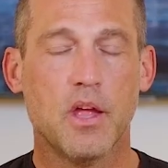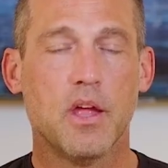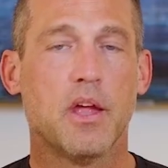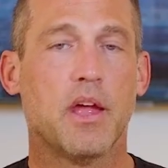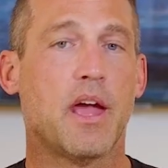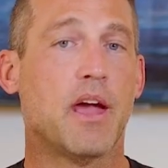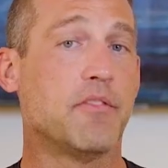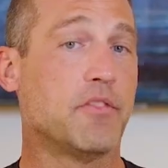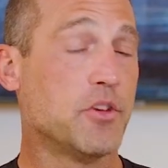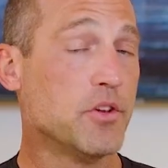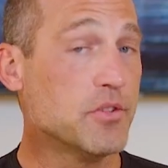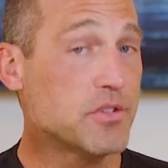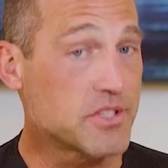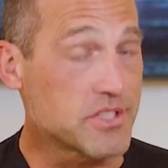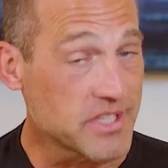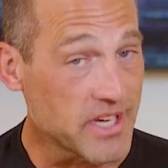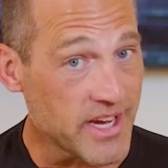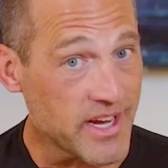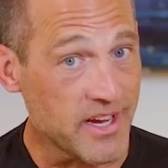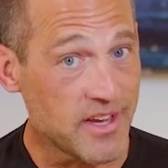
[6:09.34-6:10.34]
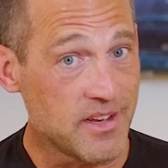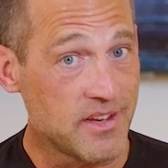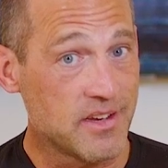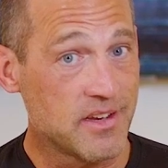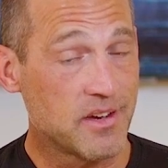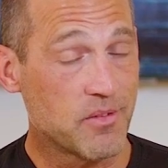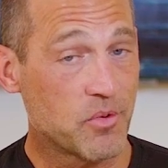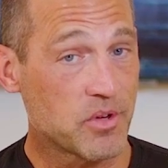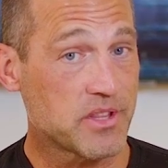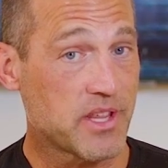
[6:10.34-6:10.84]
Have you
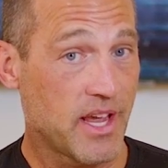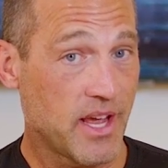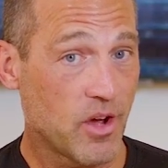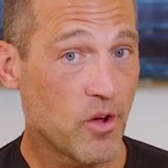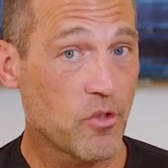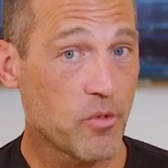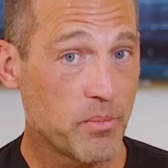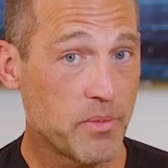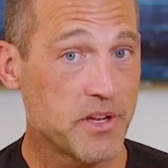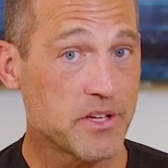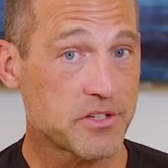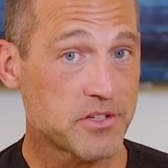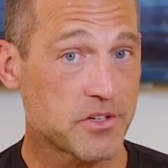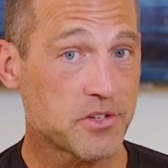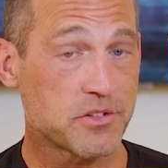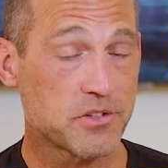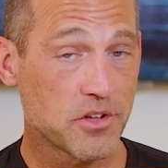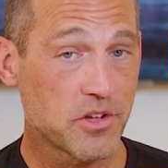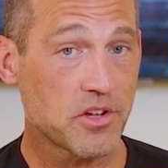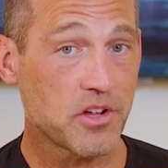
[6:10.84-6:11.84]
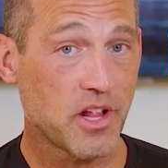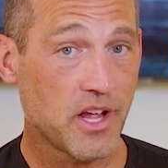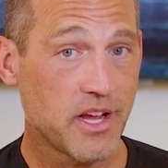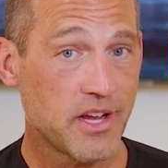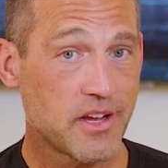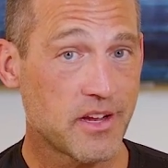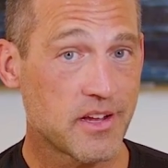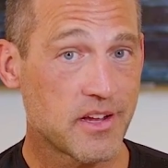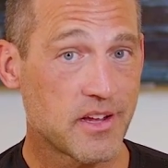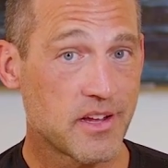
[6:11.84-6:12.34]
seen what the health ministers look
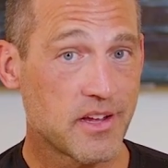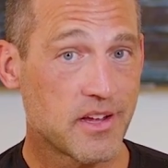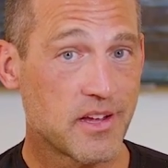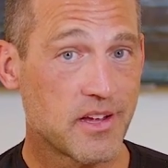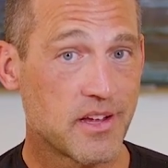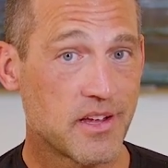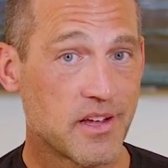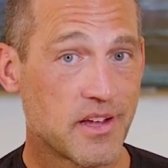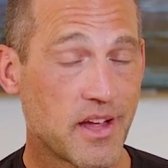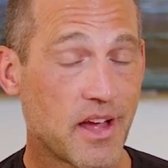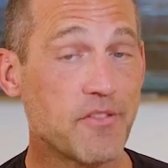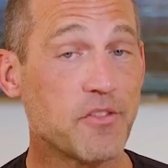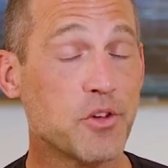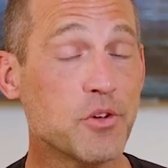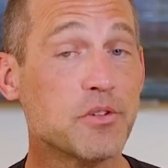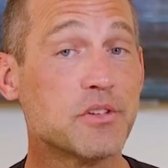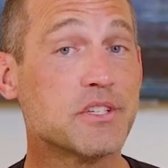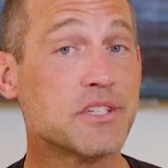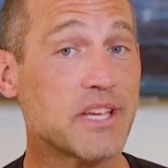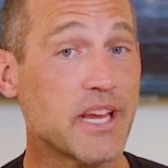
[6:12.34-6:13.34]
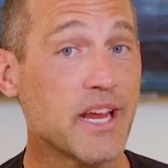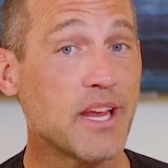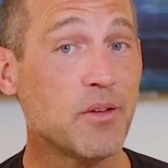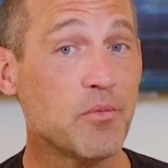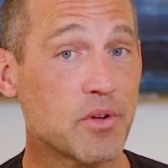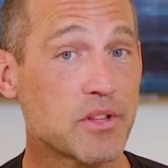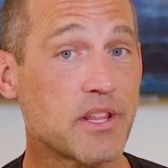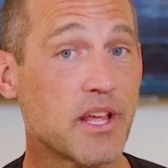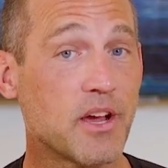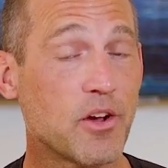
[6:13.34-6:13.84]
like? Have you seen
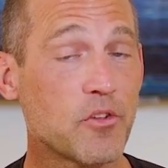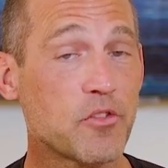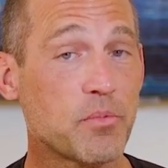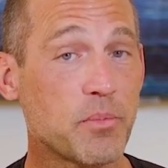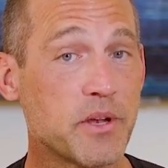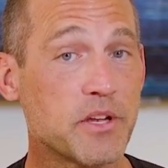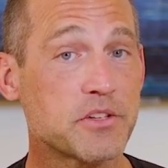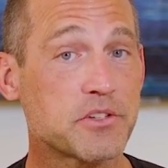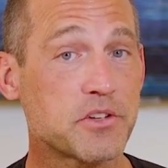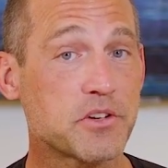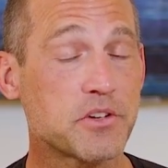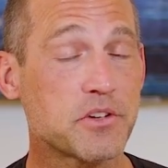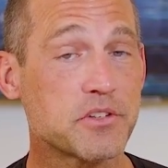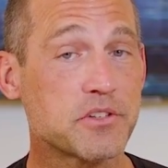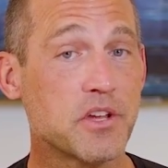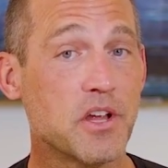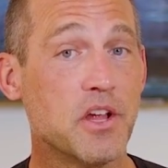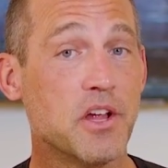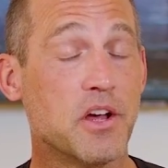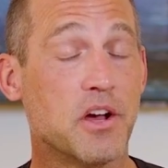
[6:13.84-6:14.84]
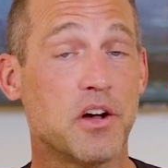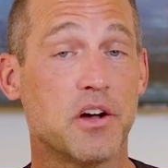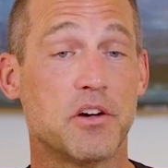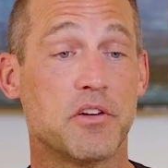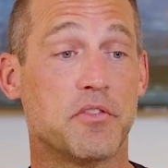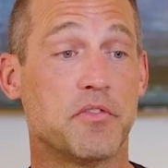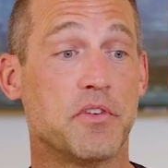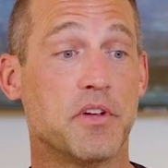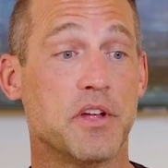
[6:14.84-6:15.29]
what the health ministers of